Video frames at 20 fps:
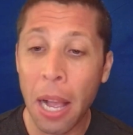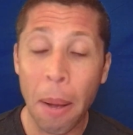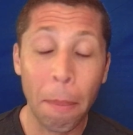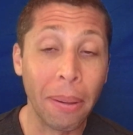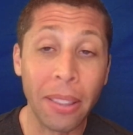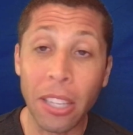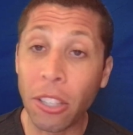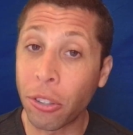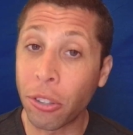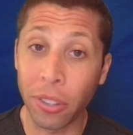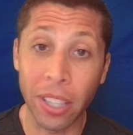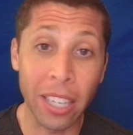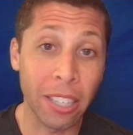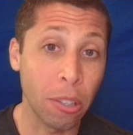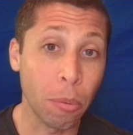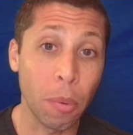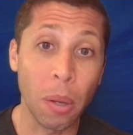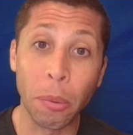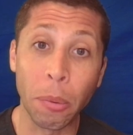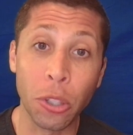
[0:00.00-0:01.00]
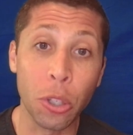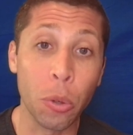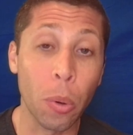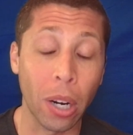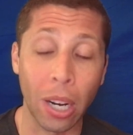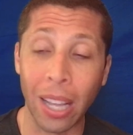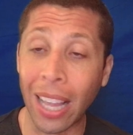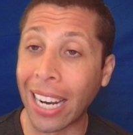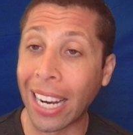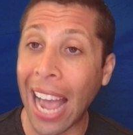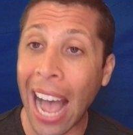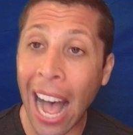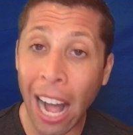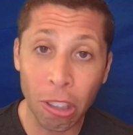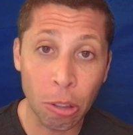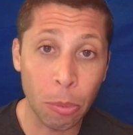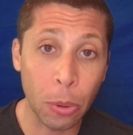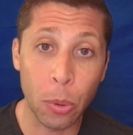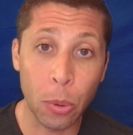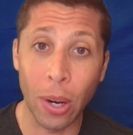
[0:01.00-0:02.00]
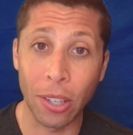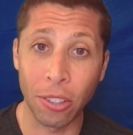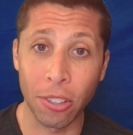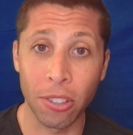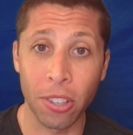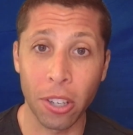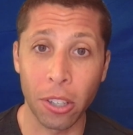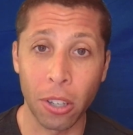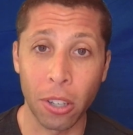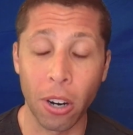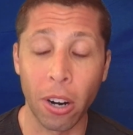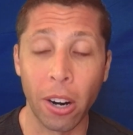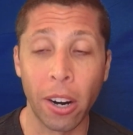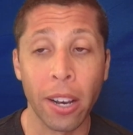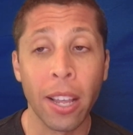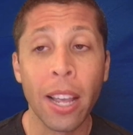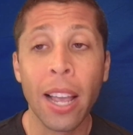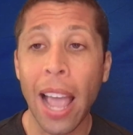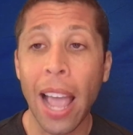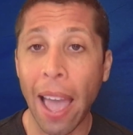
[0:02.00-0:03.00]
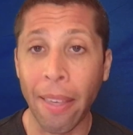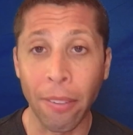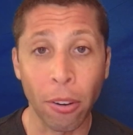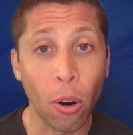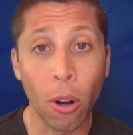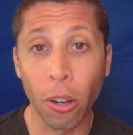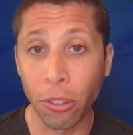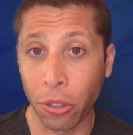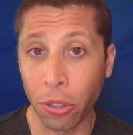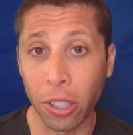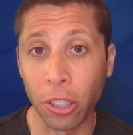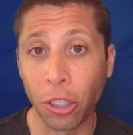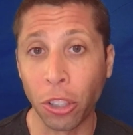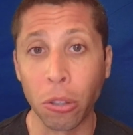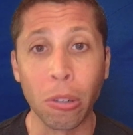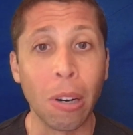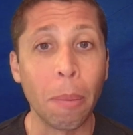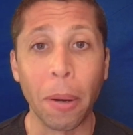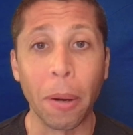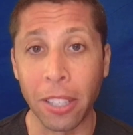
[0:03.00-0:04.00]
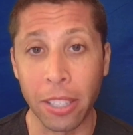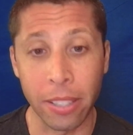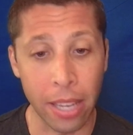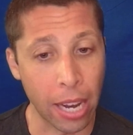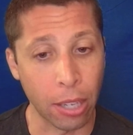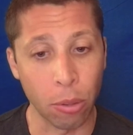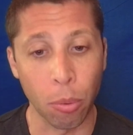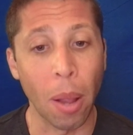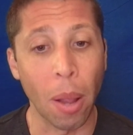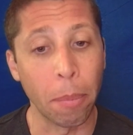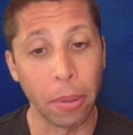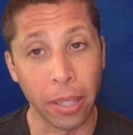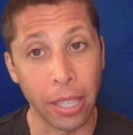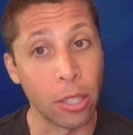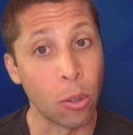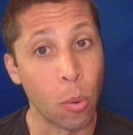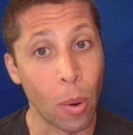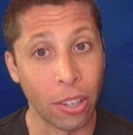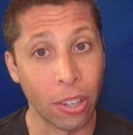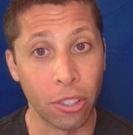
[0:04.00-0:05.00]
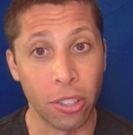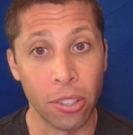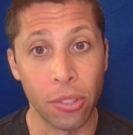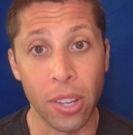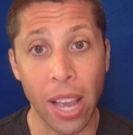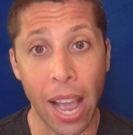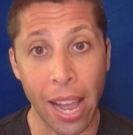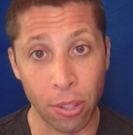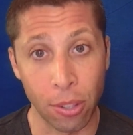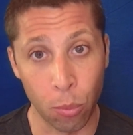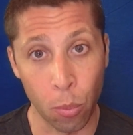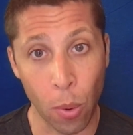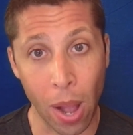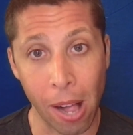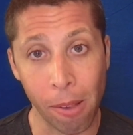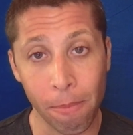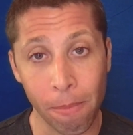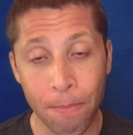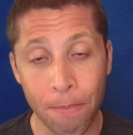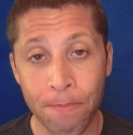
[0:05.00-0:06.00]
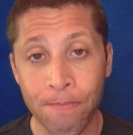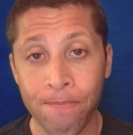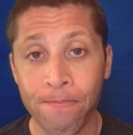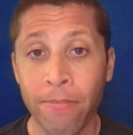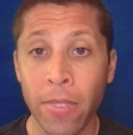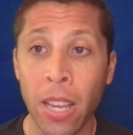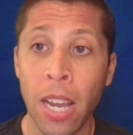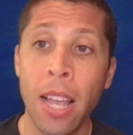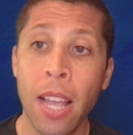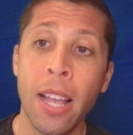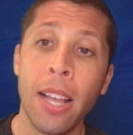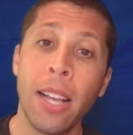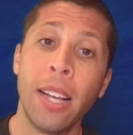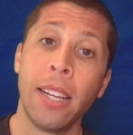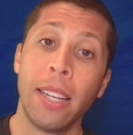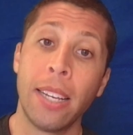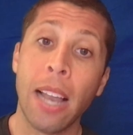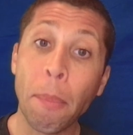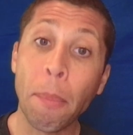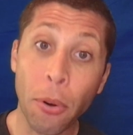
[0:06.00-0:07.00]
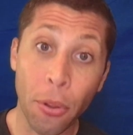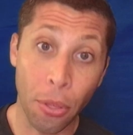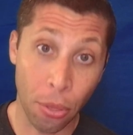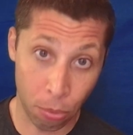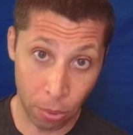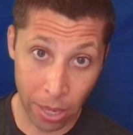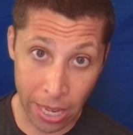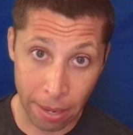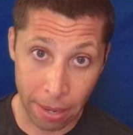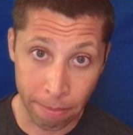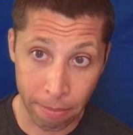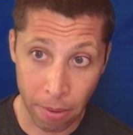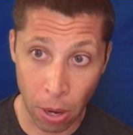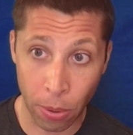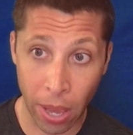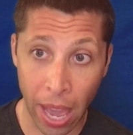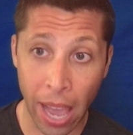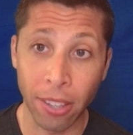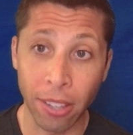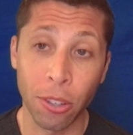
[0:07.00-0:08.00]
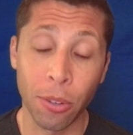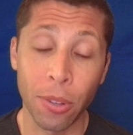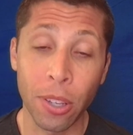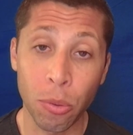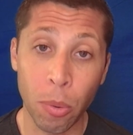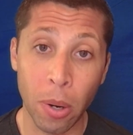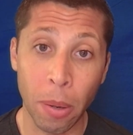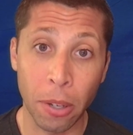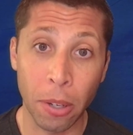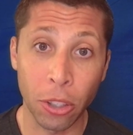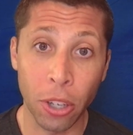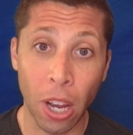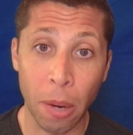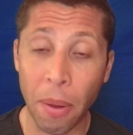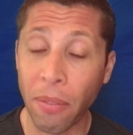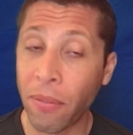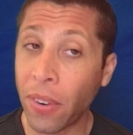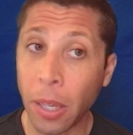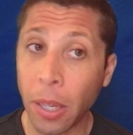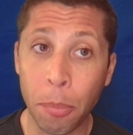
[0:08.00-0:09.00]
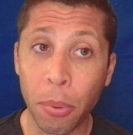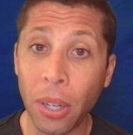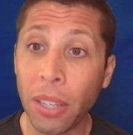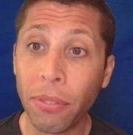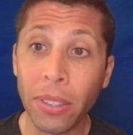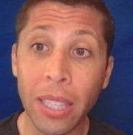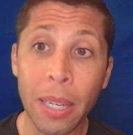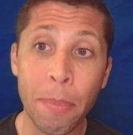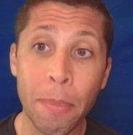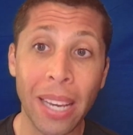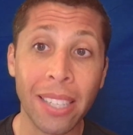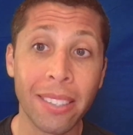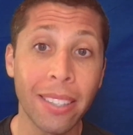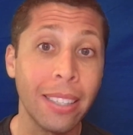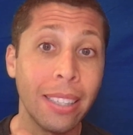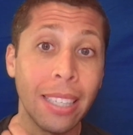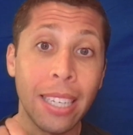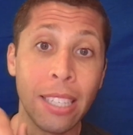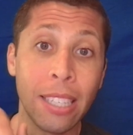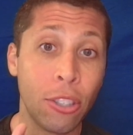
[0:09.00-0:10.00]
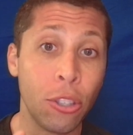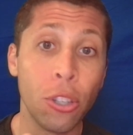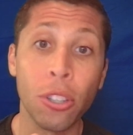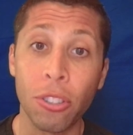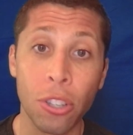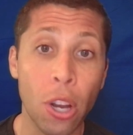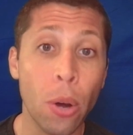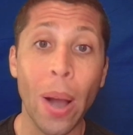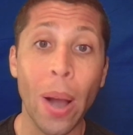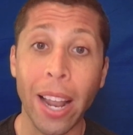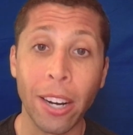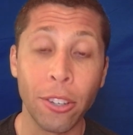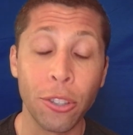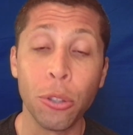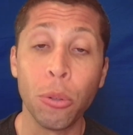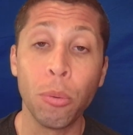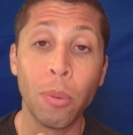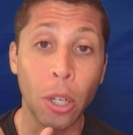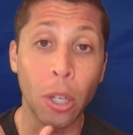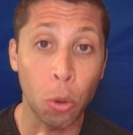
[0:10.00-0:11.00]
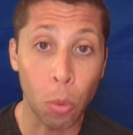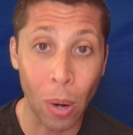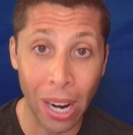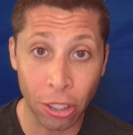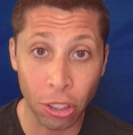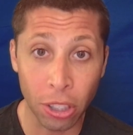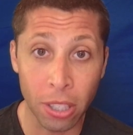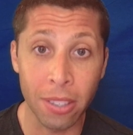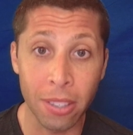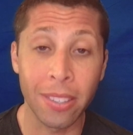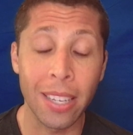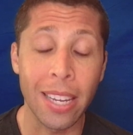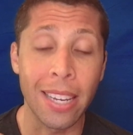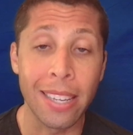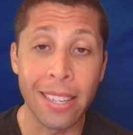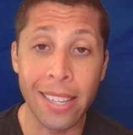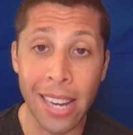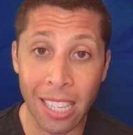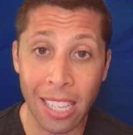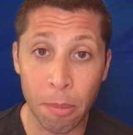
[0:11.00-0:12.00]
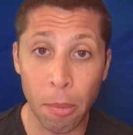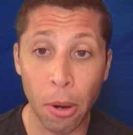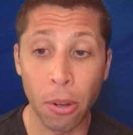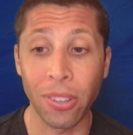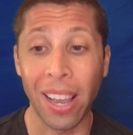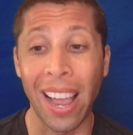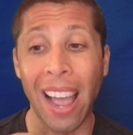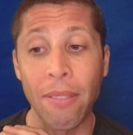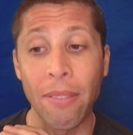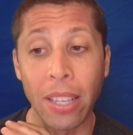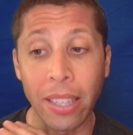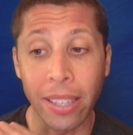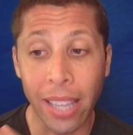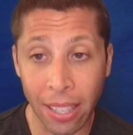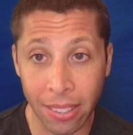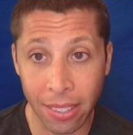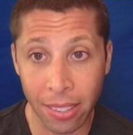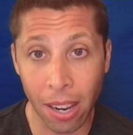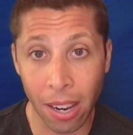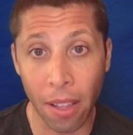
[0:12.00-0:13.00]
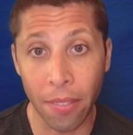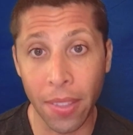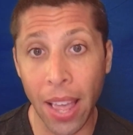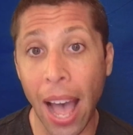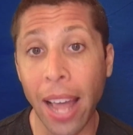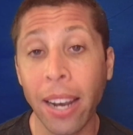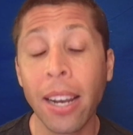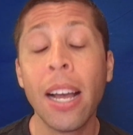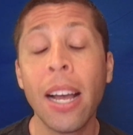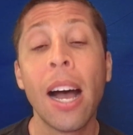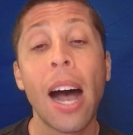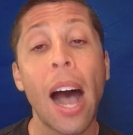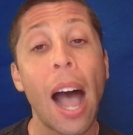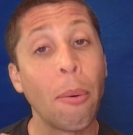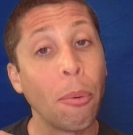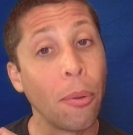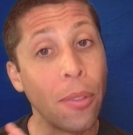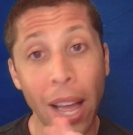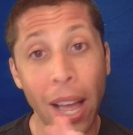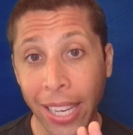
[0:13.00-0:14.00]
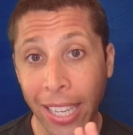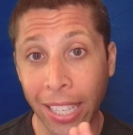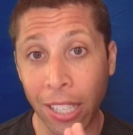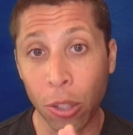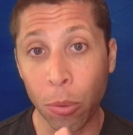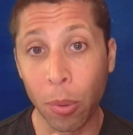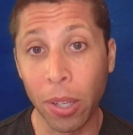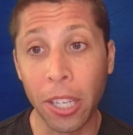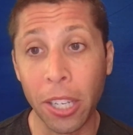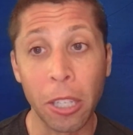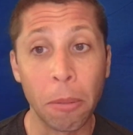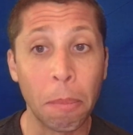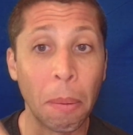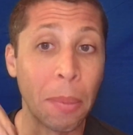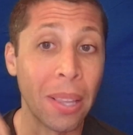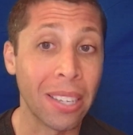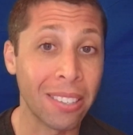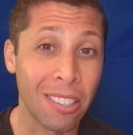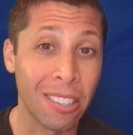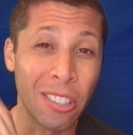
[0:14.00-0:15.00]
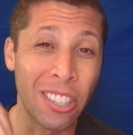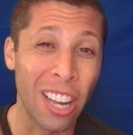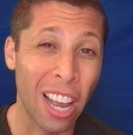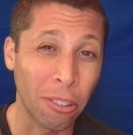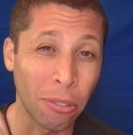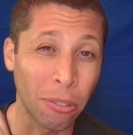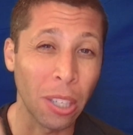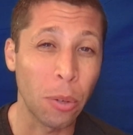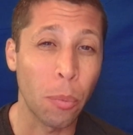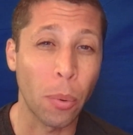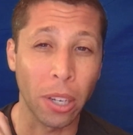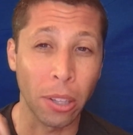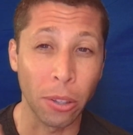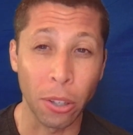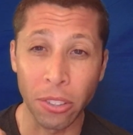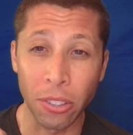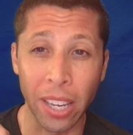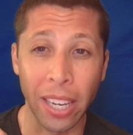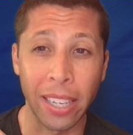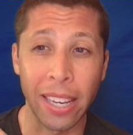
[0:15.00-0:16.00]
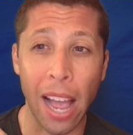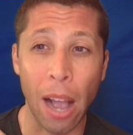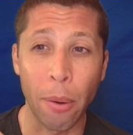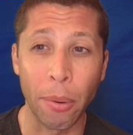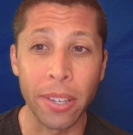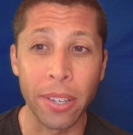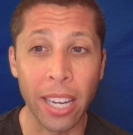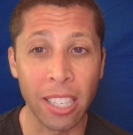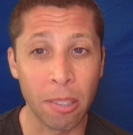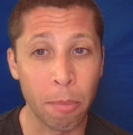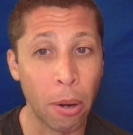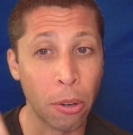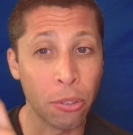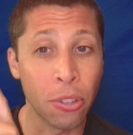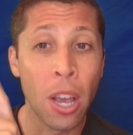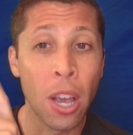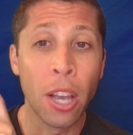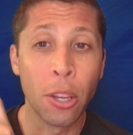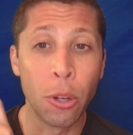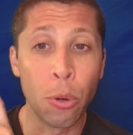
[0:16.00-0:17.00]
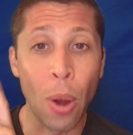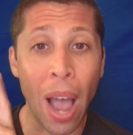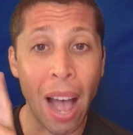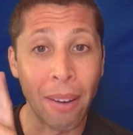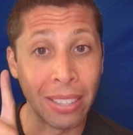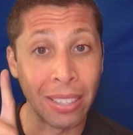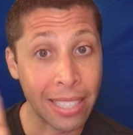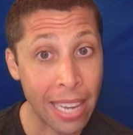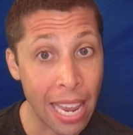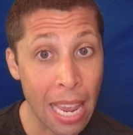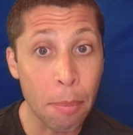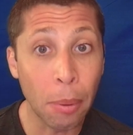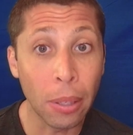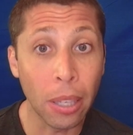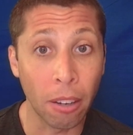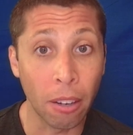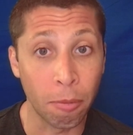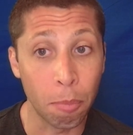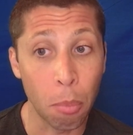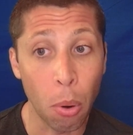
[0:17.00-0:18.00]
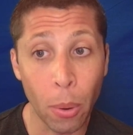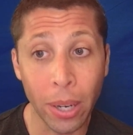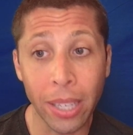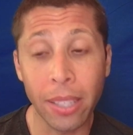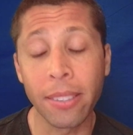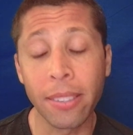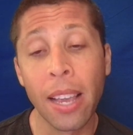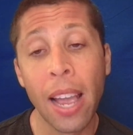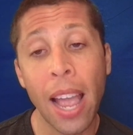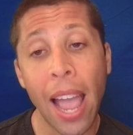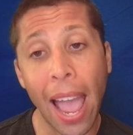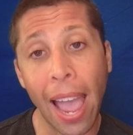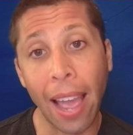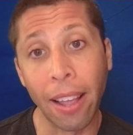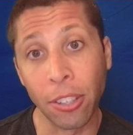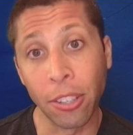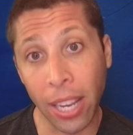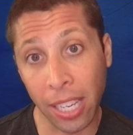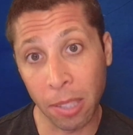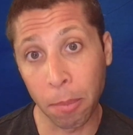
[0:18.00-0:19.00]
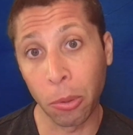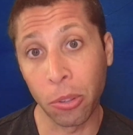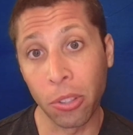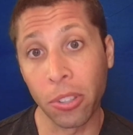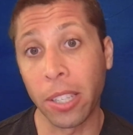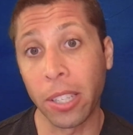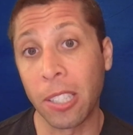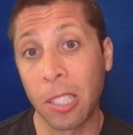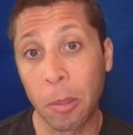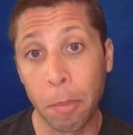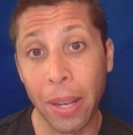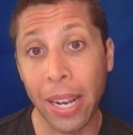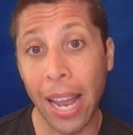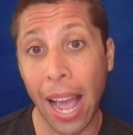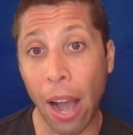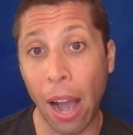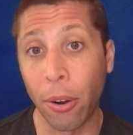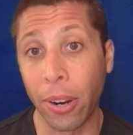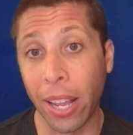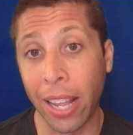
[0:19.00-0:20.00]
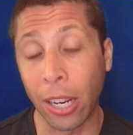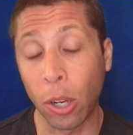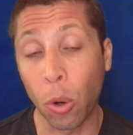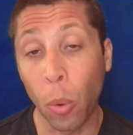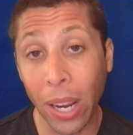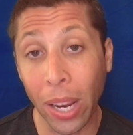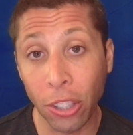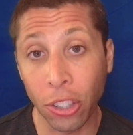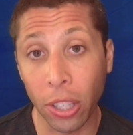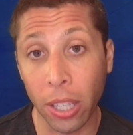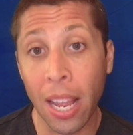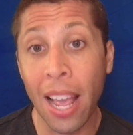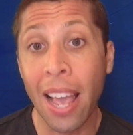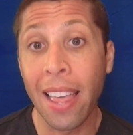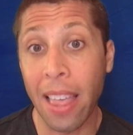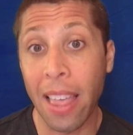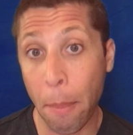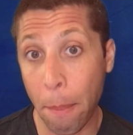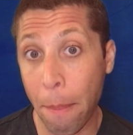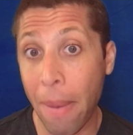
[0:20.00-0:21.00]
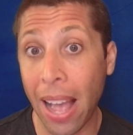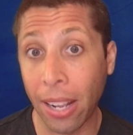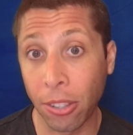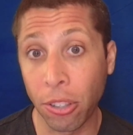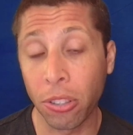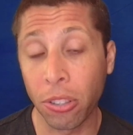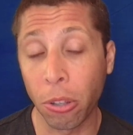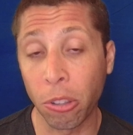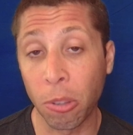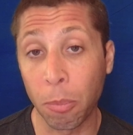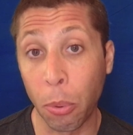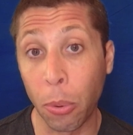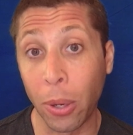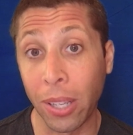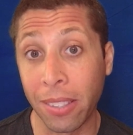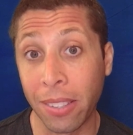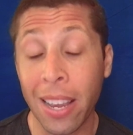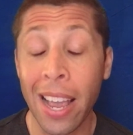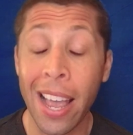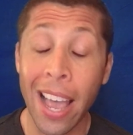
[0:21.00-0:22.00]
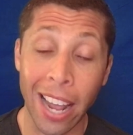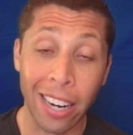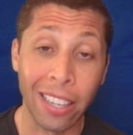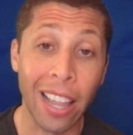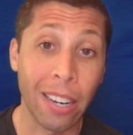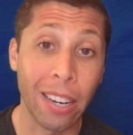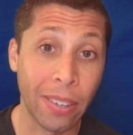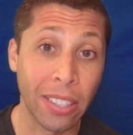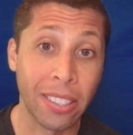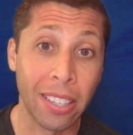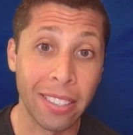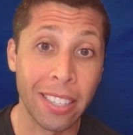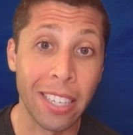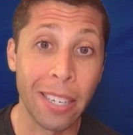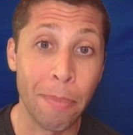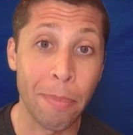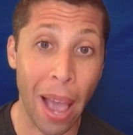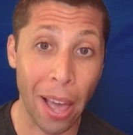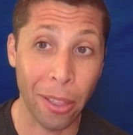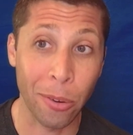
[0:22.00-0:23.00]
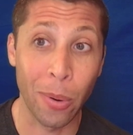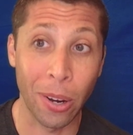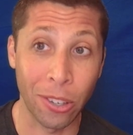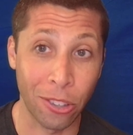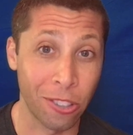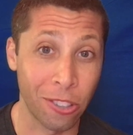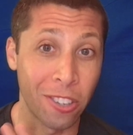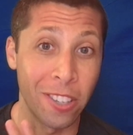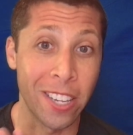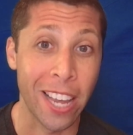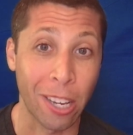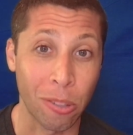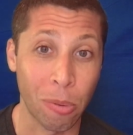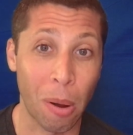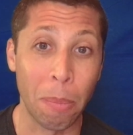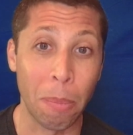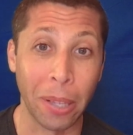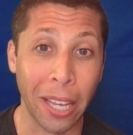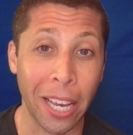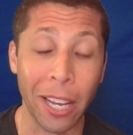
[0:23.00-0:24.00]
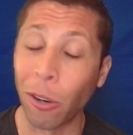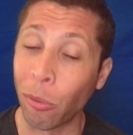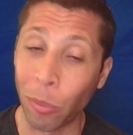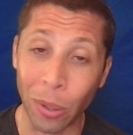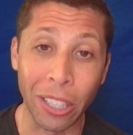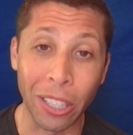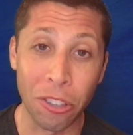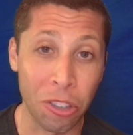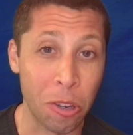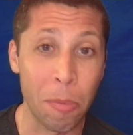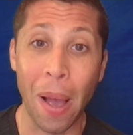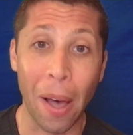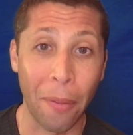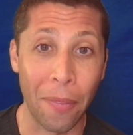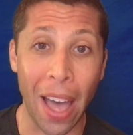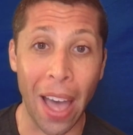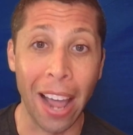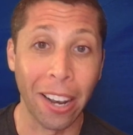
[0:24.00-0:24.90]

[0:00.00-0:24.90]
But these are things that we would do on a lot of algebra questions that are hard, and they're also going to show up on these xy plane questions as well. Number three, okay, so this one I'm gonna talk about very briefly. Basically, just know how to do regressions in Desmos. I have a lesson on that. I will not get into it here, but this is generally what it looks like now in Desmos. You have a table of points, and Desmos is gonna spit out an equation that matches those points. And a lot of SAT math questions in the XY plane are really just about that.